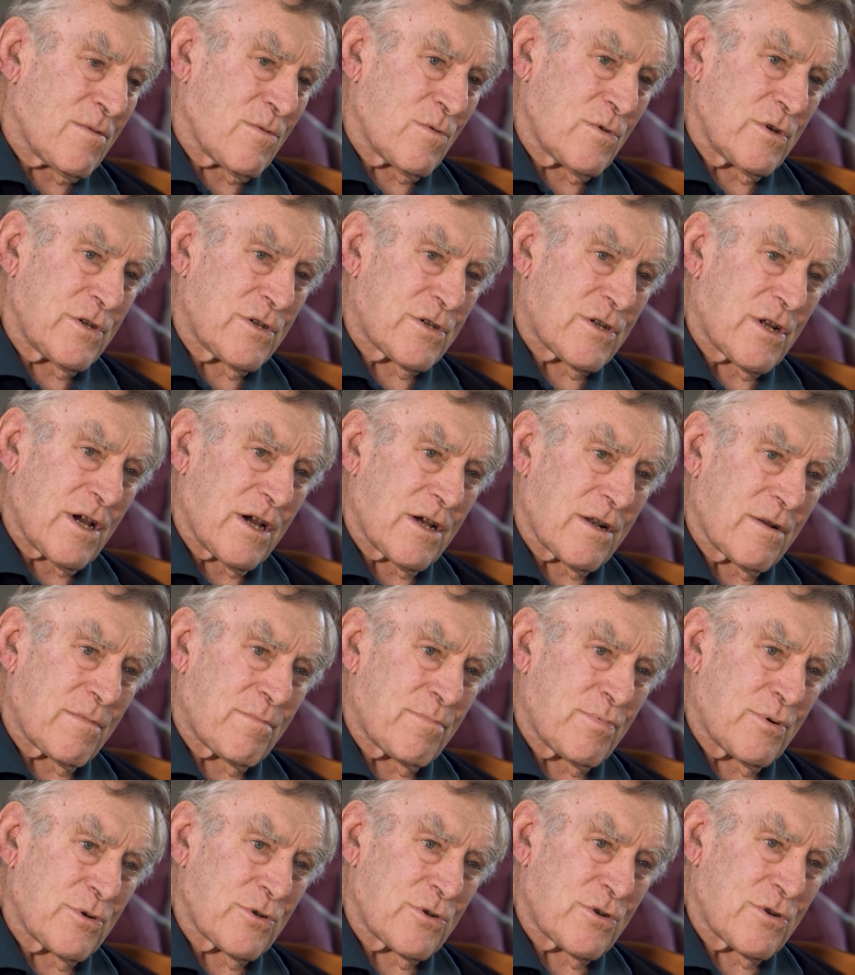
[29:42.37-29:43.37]
We
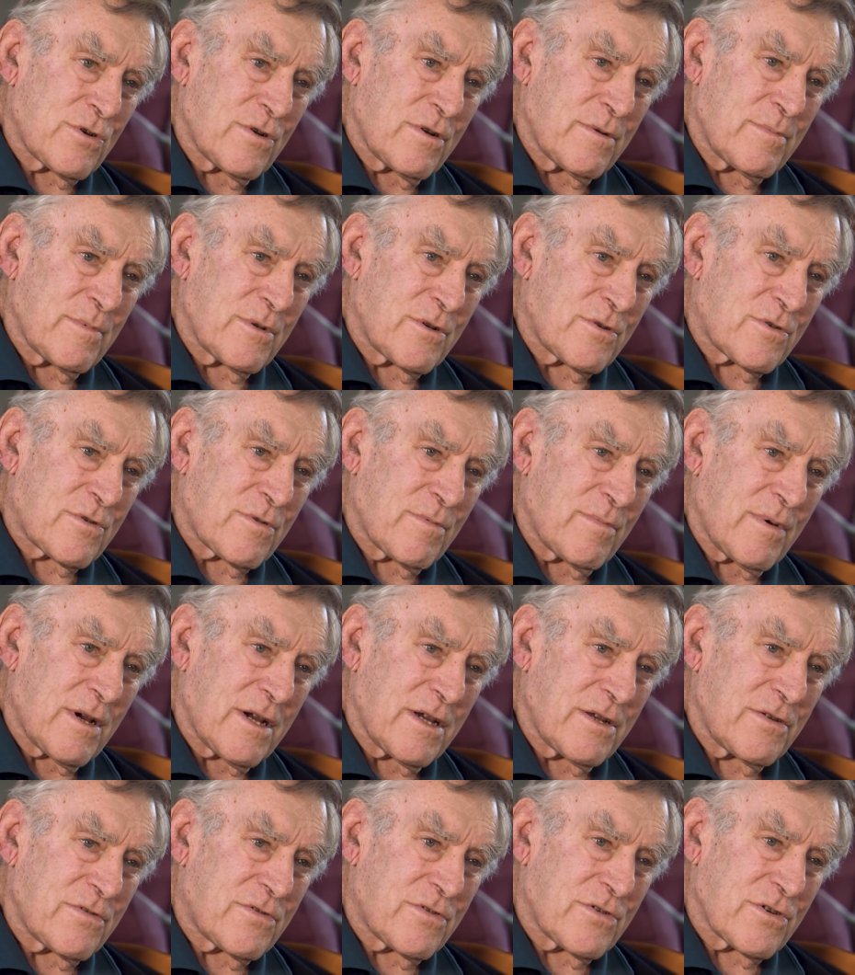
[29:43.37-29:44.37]
started pushing them, and
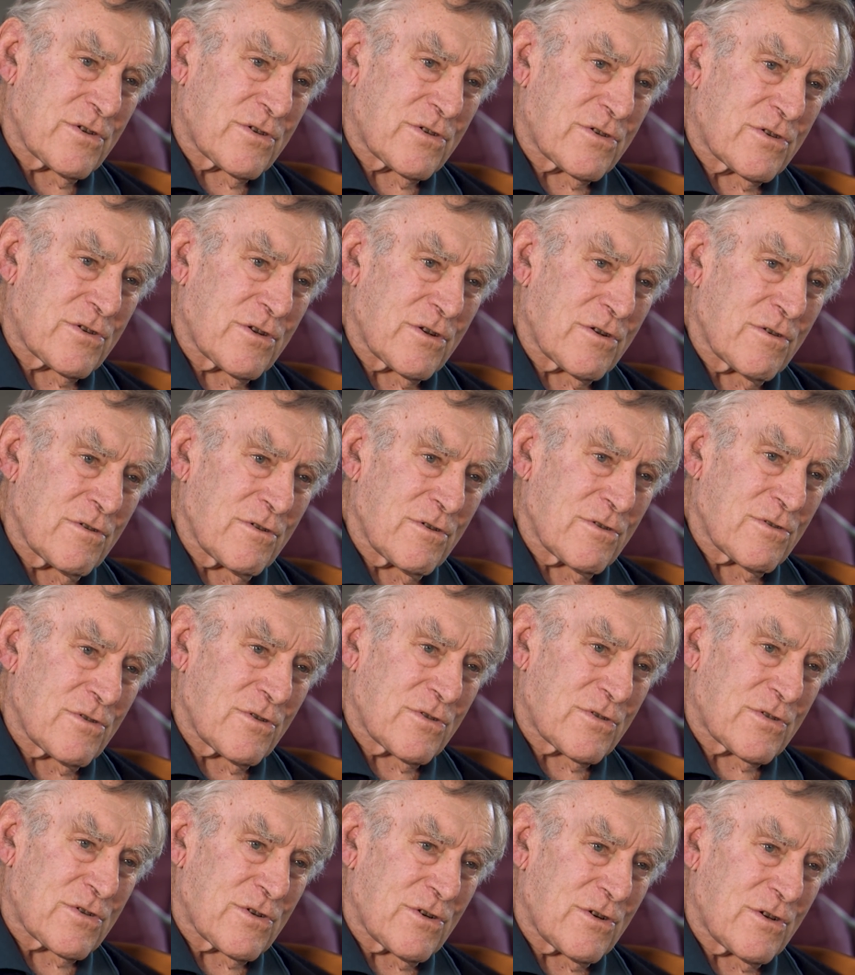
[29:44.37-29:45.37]
Tremain's just sitting on
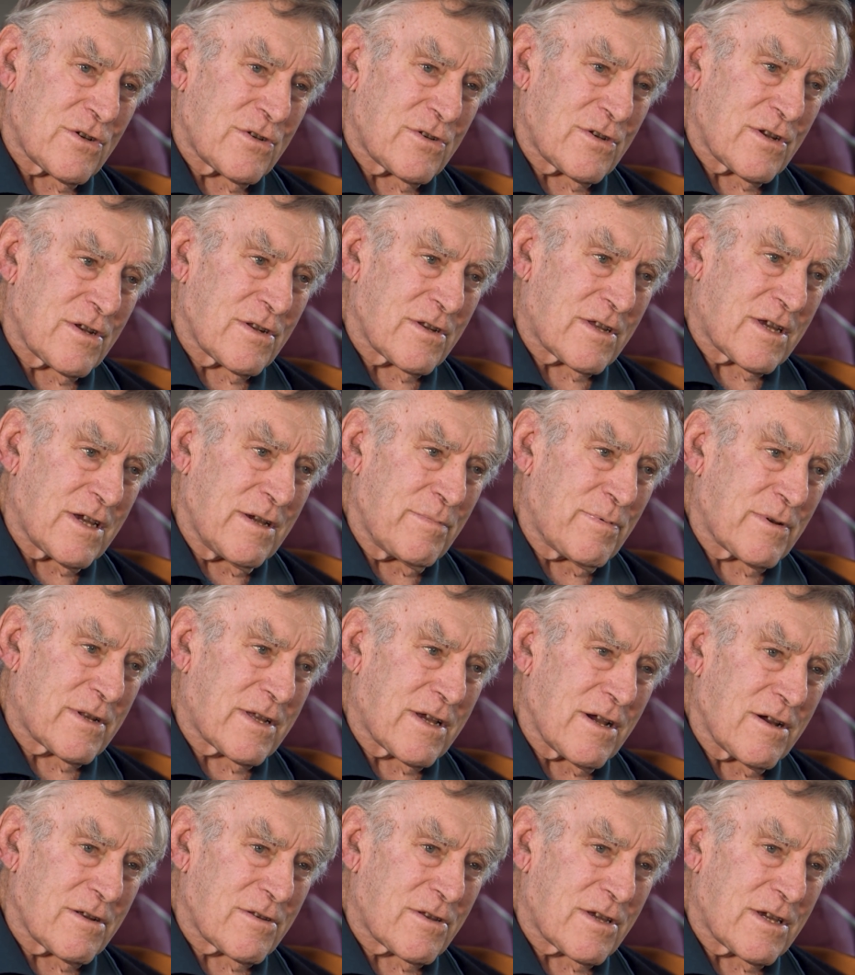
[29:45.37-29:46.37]
the side saying, keep it
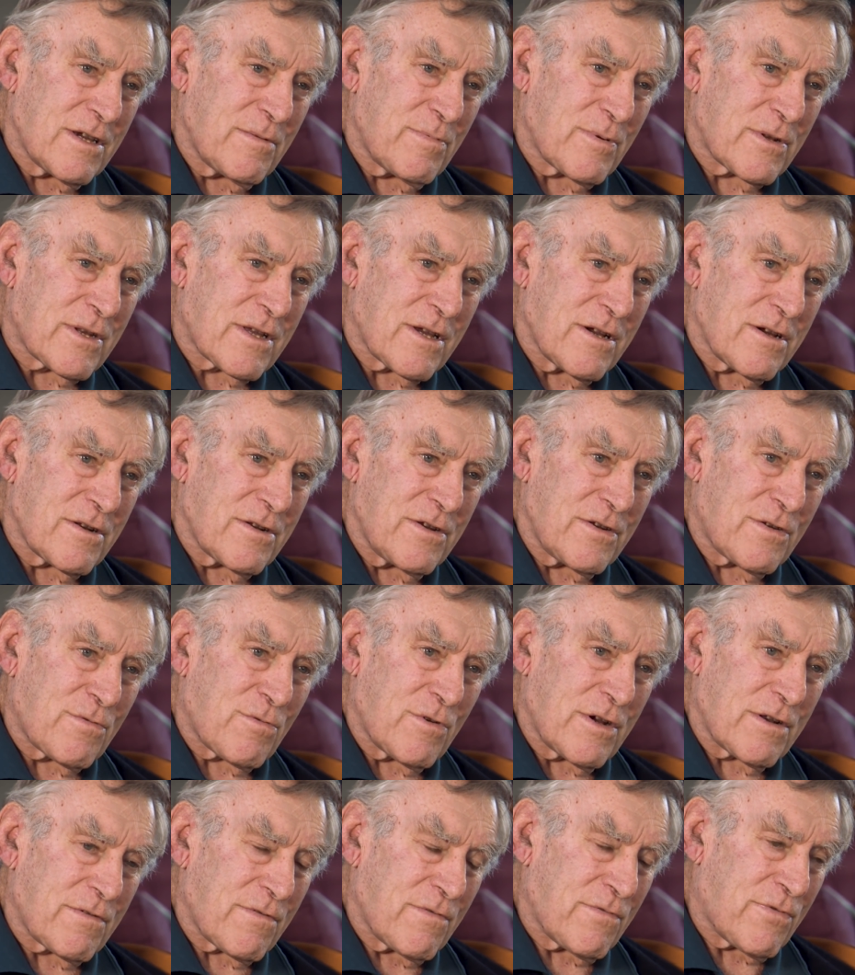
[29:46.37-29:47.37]
going, keep it going. He's
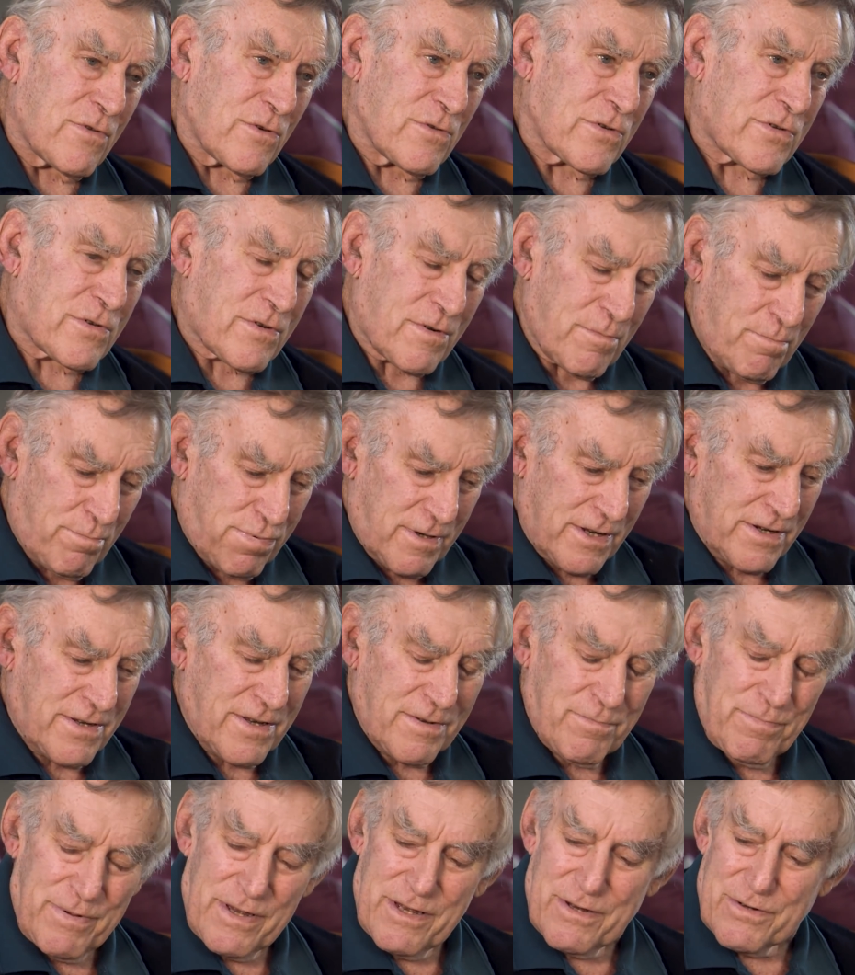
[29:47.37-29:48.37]
waiting for us to
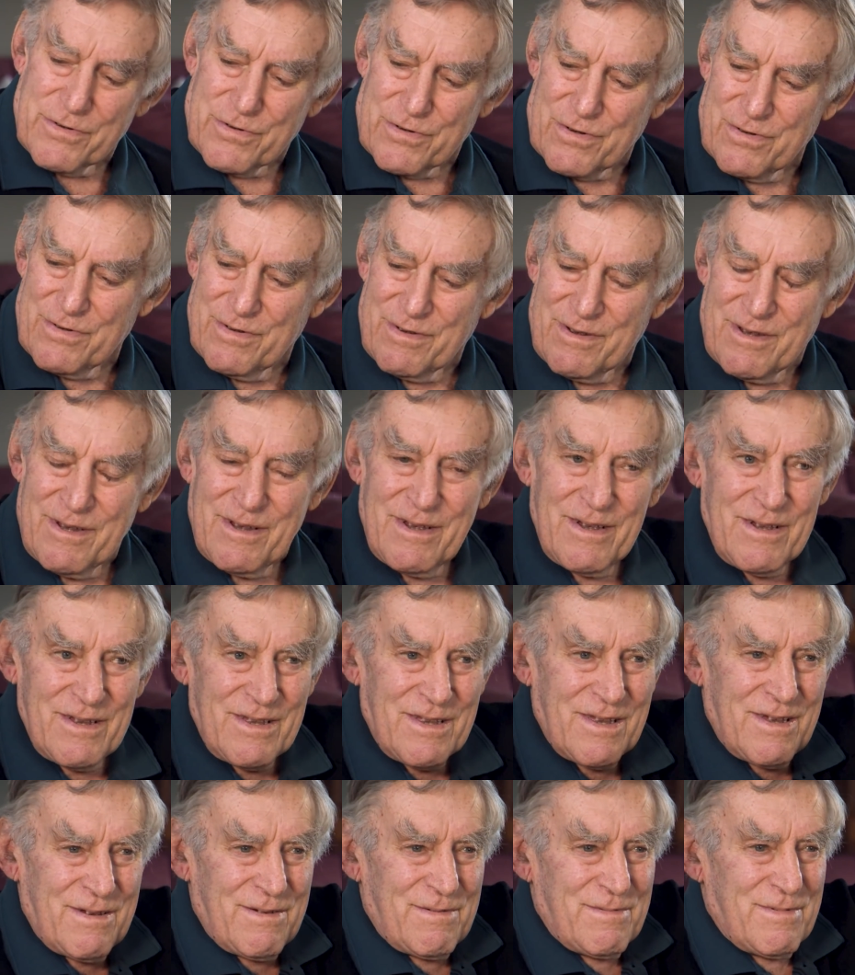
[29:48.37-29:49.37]
bloody pounce on
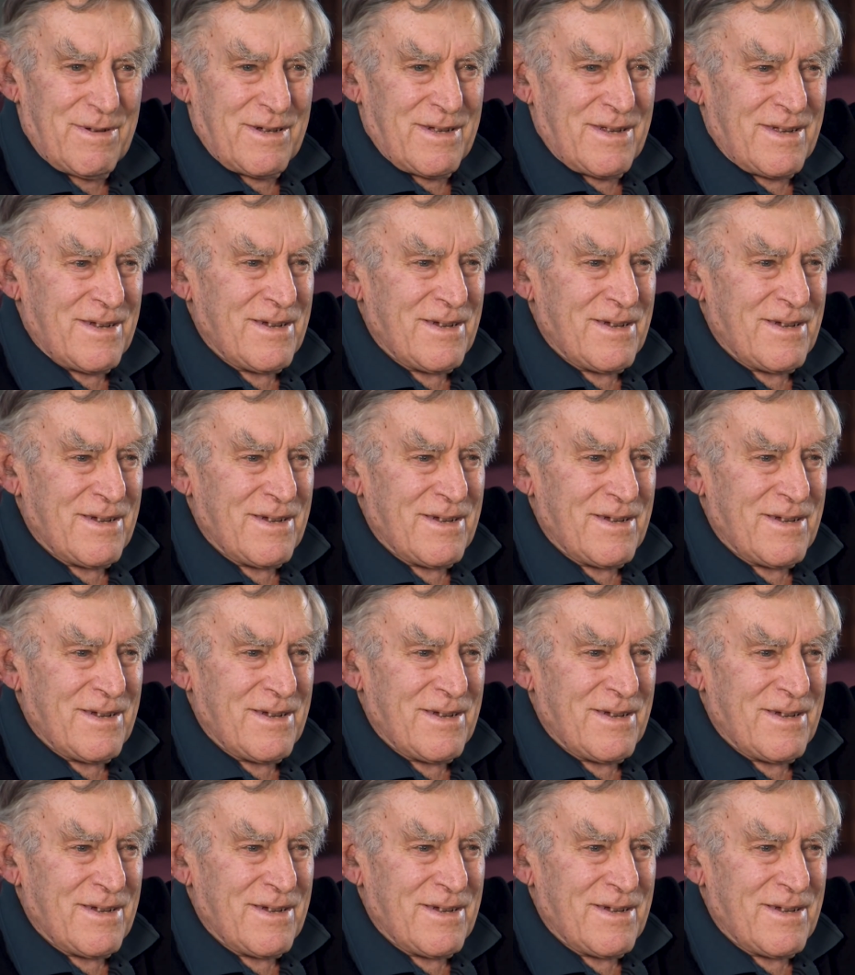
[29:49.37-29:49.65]
them.